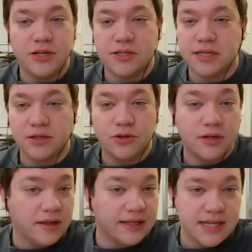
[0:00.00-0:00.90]
I just
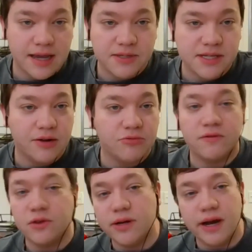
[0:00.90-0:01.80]
included a link to Amazon,
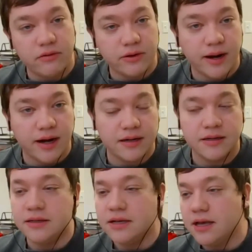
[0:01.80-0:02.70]
review it everywhere.
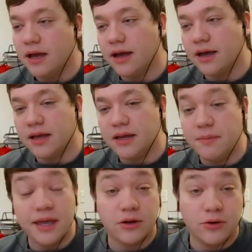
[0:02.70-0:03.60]
It'd
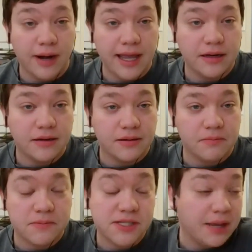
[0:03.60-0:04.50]
make a great
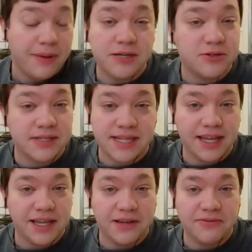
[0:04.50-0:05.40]
St. Patrick's
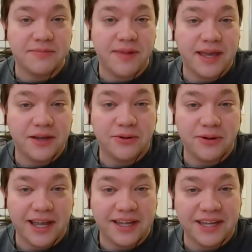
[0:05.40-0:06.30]
Day gift. It'd make a
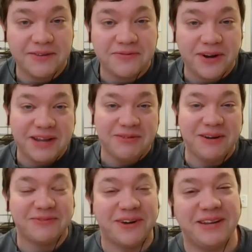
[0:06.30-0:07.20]
great gift for
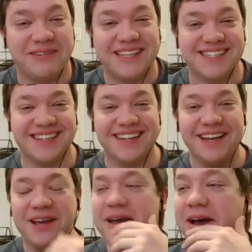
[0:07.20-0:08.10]
anyone for any reason.
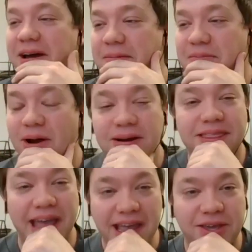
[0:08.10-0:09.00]
Mark,
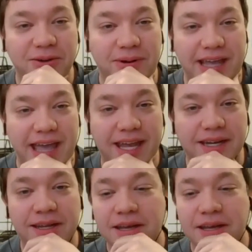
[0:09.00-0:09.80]
thank you again.